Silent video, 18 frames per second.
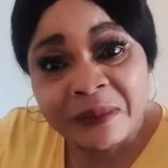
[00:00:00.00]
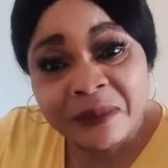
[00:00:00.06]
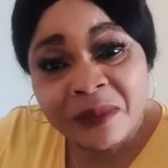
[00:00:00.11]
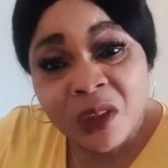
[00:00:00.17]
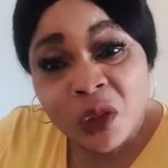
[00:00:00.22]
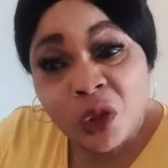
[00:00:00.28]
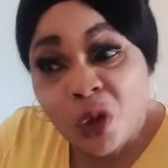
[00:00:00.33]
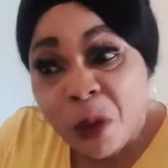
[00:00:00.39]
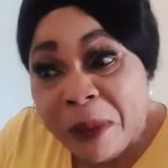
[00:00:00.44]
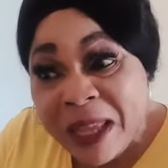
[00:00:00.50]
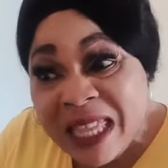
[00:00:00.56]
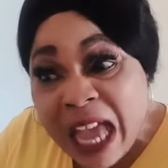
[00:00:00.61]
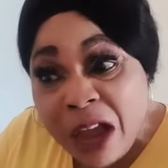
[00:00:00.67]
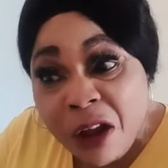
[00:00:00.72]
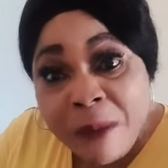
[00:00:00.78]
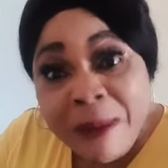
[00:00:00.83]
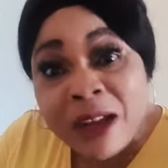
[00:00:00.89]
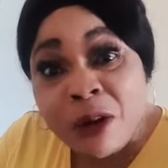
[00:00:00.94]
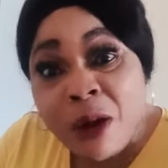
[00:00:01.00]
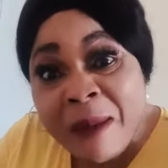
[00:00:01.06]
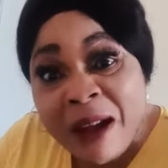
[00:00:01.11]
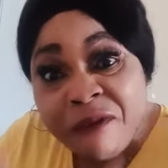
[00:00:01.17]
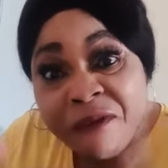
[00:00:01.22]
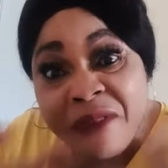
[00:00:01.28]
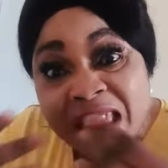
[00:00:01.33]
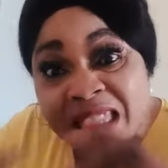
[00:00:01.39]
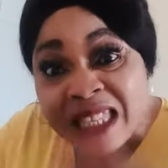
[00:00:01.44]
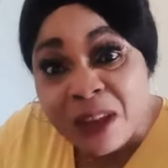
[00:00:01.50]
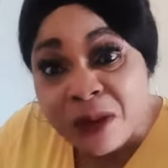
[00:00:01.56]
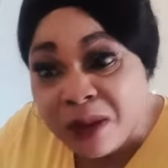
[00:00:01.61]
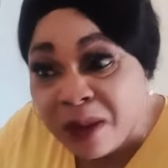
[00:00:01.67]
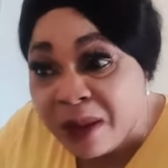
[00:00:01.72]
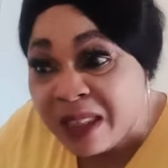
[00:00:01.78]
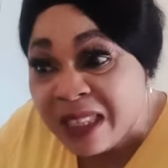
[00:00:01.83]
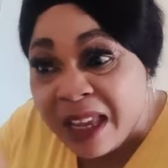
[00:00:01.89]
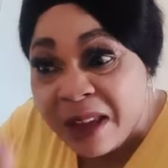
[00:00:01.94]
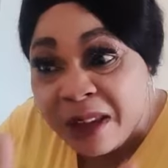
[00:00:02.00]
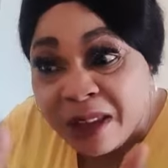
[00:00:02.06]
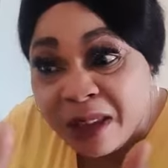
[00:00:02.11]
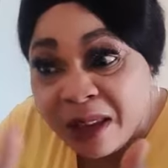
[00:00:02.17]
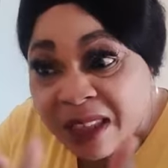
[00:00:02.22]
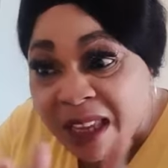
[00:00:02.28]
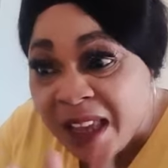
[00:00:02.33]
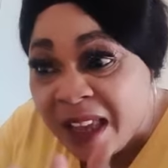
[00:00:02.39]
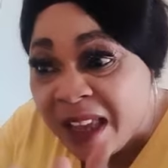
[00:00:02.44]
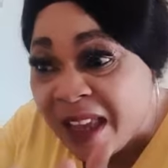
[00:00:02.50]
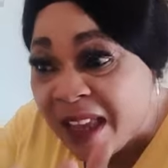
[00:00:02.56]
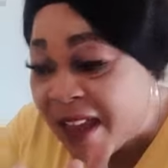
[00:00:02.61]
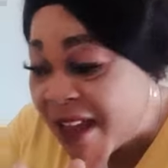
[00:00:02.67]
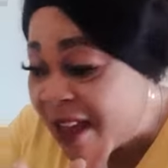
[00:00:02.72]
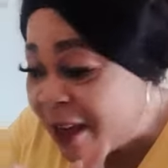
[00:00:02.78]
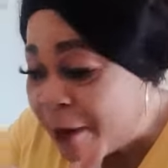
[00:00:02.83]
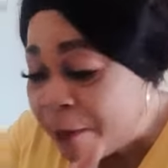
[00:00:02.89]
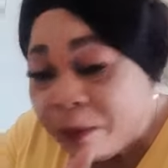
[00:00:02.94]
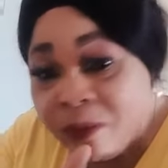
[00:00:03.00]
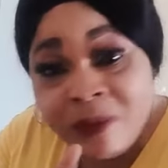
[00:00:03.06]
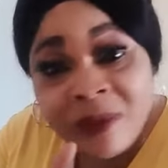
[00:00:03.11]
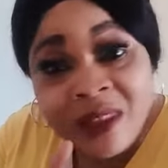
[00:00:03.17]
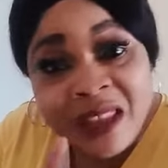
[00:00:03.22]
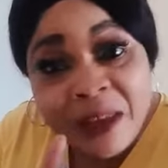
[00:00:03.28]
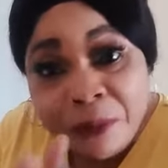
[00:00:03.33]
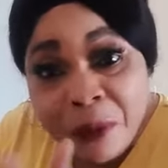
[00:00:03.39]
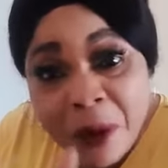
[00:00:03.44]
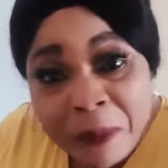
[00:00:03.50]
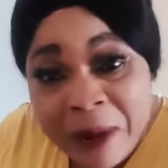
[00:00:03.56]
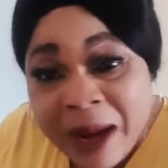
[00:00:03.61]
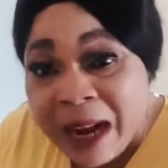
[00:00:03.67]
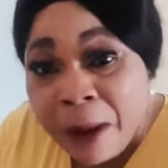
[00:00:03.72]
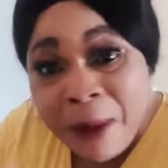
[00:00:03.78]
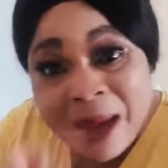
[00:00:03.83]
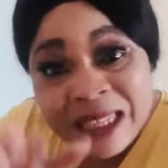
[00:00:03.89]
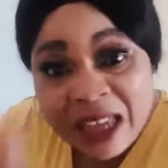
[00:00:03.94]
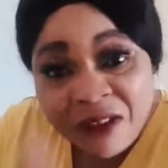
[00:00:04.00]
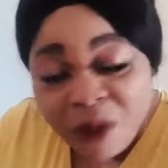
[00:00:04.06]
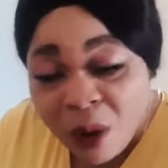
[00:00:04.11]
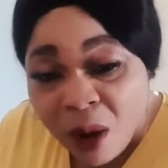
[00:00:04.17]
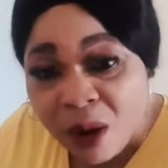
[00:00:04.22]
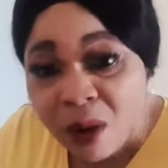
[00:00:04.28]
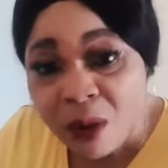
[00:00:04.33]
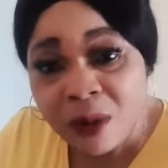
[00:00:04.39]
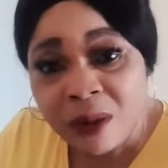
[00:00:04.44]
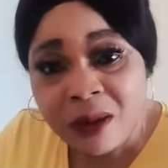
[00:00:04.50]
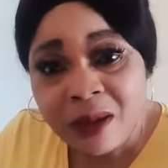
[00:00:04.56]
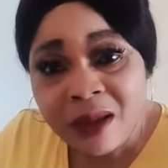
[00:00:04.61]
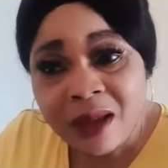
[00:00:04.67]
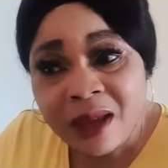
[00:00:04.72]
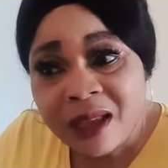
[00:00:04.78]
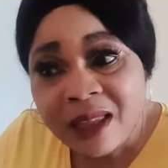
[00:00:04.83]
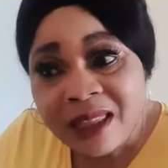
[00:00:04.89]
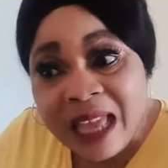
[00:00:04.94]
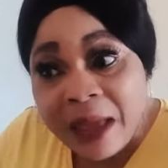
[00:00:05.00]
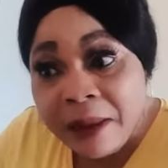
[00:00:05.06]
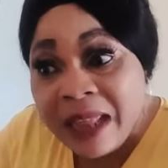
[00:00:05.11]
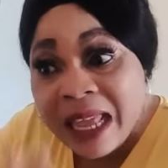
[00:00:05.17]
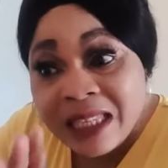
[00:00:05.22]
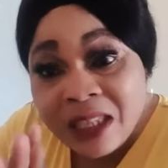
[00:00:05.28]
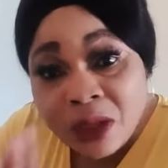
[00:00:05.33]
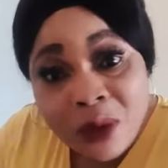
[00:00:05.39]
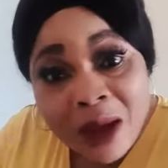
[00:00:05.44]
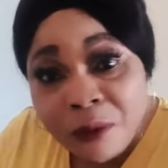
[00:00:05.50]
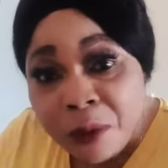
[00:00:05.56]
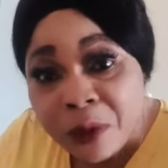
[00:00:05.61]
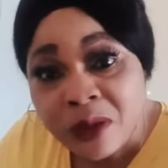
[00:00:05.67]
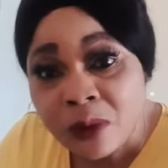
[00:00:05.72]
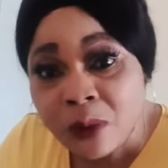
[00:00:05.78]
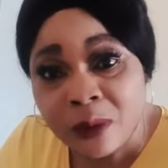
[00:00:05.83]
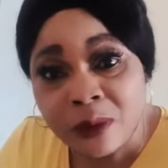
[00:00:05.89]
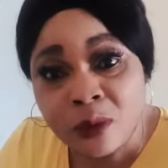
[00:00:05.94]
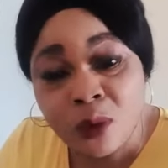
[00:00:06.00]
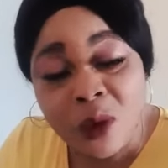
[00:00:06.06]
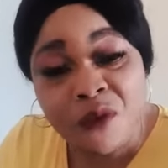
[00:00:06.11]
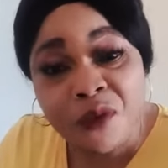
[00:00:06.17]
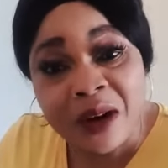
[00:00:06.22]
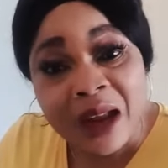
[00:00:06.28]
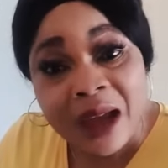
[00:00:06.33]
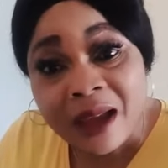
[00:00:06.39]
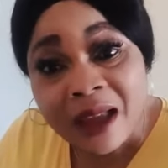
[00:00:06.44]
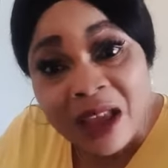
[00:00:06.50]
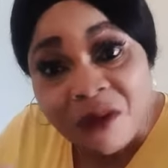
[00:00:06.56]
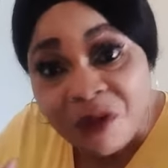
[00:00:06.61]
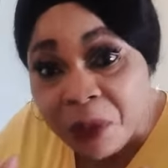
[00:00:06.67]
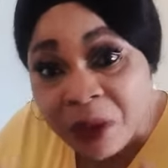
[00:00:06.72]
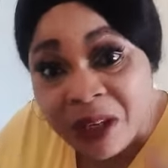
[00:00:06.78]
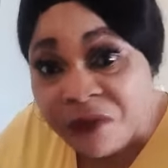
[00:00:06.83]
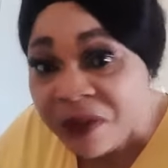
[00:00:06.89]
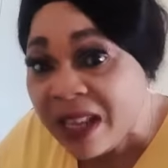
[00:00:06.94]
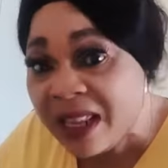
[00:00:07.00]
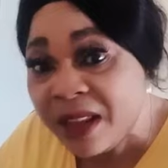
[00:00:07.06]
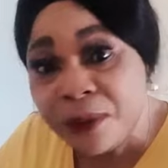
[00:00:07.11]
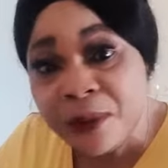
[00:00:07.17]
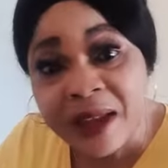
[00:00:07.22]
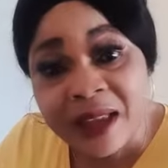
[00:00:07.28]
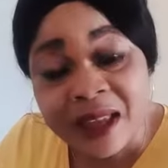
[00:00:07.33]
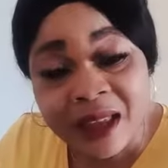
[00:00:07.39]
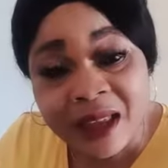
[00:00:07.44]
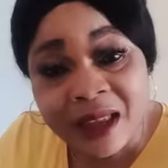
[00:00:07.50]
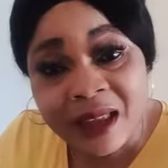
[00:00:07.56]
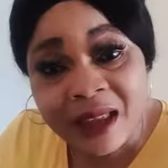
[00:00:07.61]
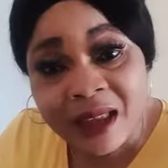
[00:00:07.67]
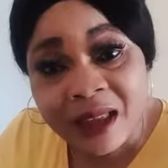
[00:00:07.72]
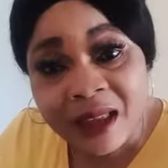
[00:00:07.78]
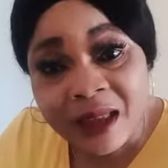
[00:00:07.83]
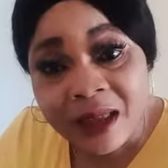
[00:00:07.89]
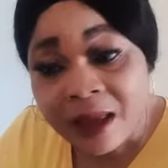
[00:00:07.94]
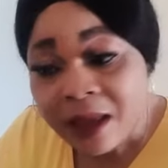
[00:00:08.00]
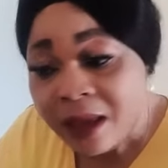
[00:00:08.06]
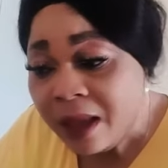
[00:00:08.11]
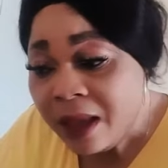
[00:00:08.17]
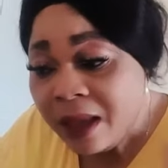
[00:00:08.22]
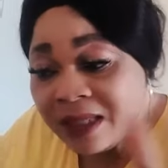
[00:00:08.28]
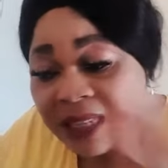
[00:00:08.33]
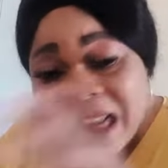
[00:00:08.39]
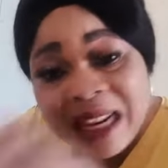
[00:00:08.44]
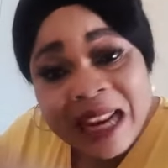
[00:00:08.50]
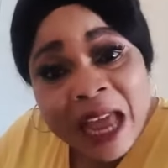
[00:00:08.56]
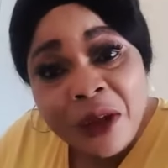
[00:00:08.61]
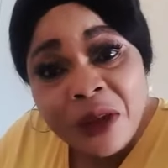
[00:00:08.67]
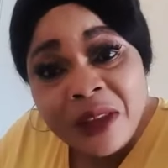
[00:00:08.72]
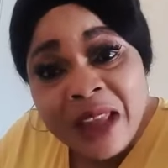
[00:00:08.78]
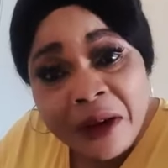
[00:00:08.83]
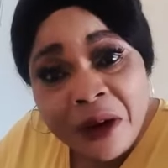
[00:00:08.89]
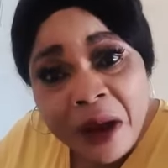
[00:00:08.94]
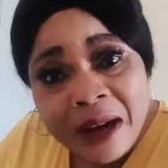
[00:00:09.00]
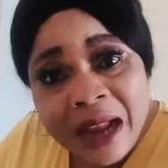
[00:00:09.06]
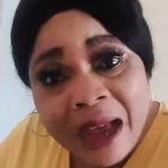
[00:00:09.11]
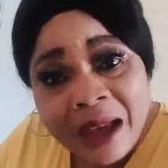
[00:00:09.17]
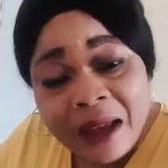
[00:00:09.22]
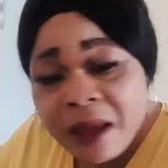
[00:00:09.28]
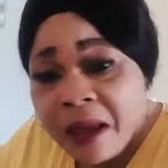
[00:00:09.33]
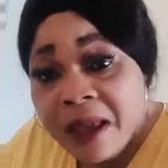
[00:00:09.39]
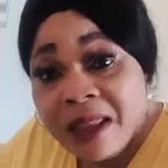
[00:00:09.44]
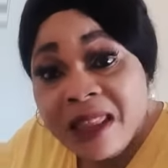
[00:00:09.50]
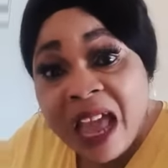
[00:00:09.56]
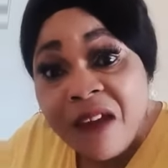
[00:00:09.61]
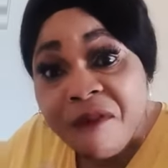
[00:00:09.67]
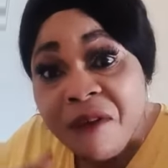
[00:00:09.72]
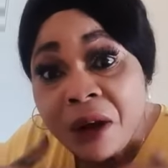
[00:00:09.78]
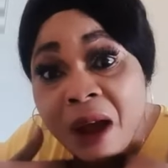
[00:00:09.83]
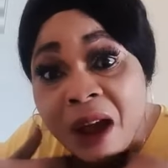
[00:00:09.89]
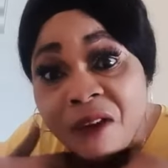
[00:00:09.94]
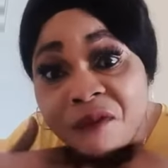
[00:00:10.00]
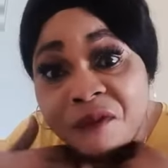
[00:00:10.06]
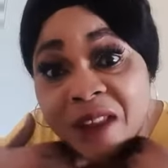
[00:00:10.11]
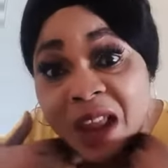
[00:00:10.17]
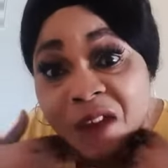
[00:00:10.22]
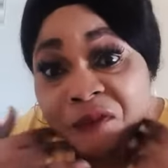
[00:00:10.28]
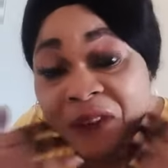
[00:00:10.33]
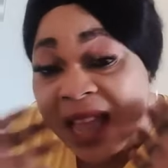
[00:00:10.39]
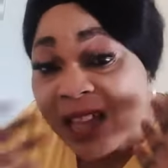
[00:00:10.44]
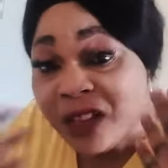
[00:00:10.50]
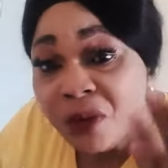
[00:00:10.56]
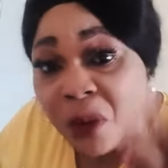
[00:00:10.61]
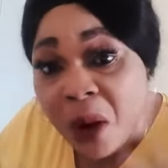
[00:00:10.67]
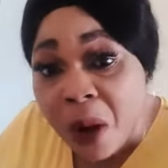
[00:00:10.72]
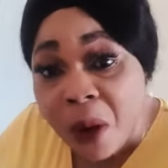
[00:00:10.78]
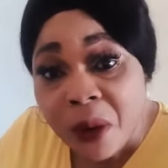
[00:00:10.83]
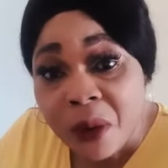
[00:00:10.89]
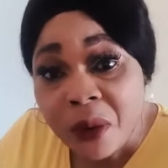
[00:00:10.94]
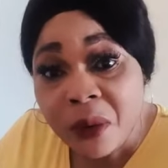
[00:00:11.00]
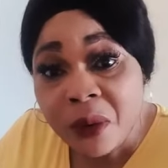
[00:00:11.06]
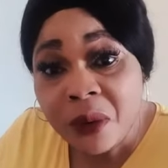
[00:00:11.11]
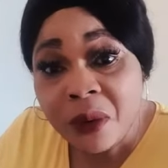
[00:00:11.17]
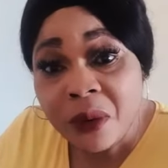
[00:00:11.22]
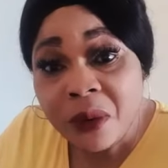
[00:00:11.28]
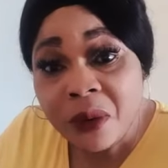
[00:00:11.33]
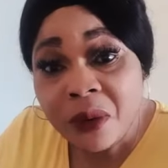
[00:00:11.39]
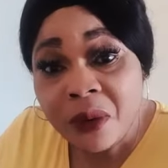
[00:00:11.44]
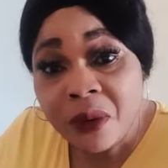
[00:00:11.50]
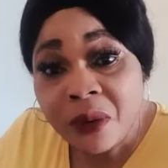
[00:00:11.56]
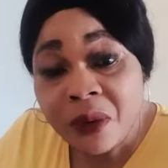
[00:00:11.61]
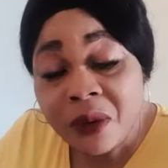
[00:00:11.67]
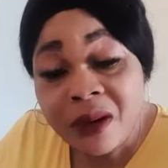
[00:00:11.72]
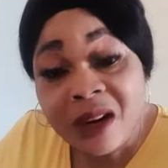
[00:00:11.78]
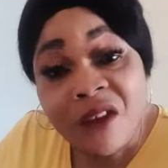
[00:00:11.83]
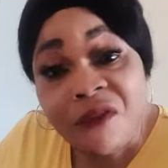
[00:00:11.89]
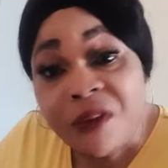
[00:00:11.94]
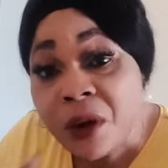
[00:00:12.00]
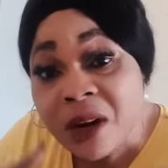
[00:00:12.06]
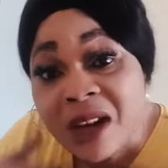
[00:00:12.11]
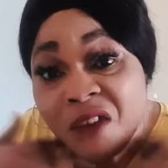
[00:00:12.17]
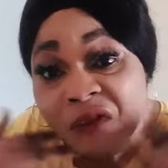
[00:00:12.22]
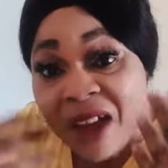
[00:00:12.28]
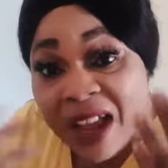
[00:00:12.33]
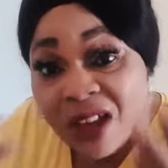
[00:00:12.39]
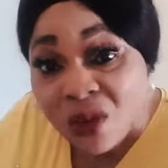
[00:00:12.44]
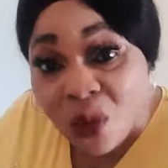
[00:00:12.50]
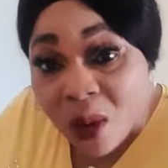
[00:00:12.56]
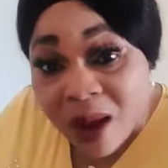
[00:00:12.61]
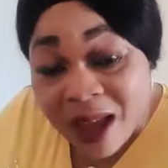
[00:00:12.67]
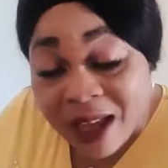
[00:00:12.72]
You better come and face the problem that was for her. They settle up with two of them. Everybody find a way. Same man, you they run, they feel come, they find you. They feel come, they find you, eh?